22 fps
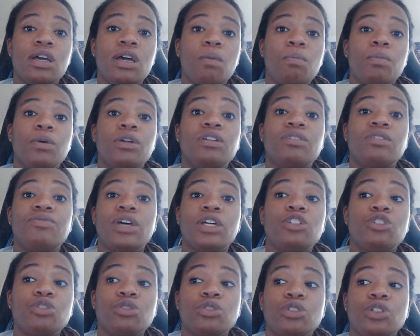but
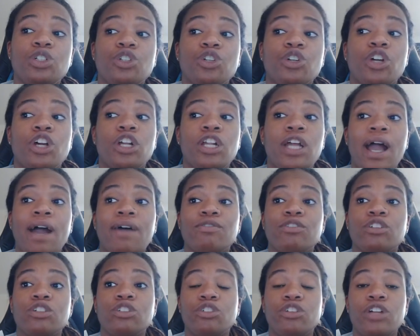eventually you're going to have
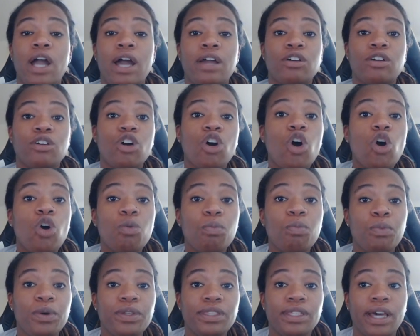to learn how to
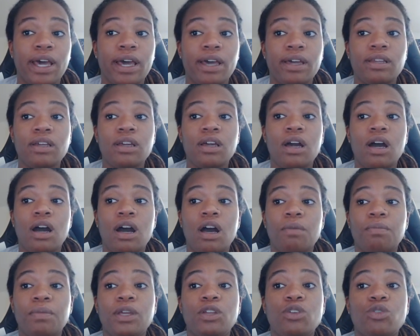cope with that,
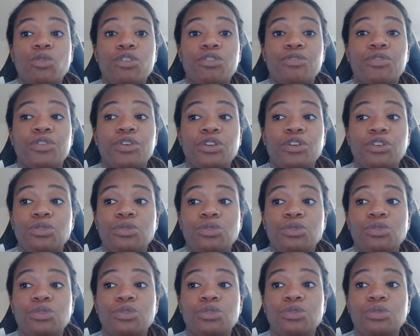in order for
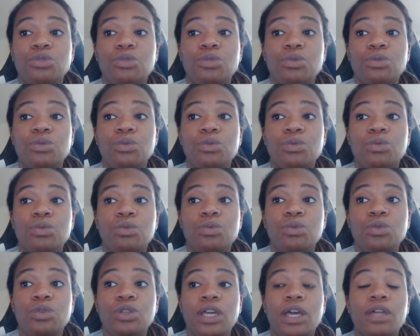you to
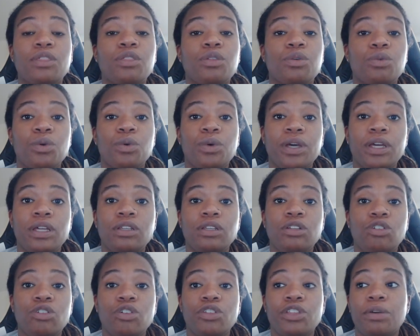get through it.
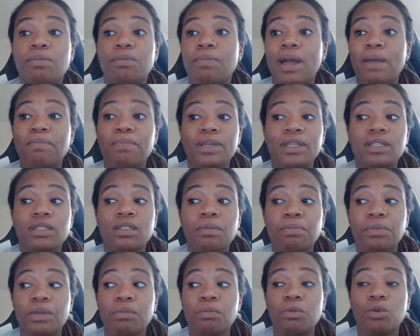You know, there might be
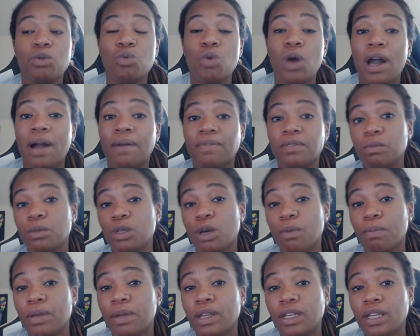some people who have to be
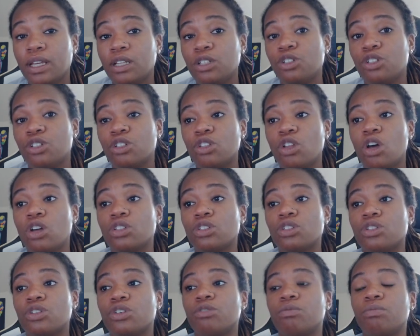on medication long
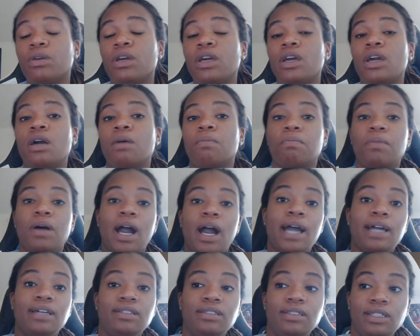term, but
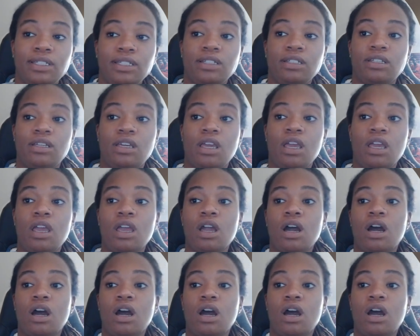ideally,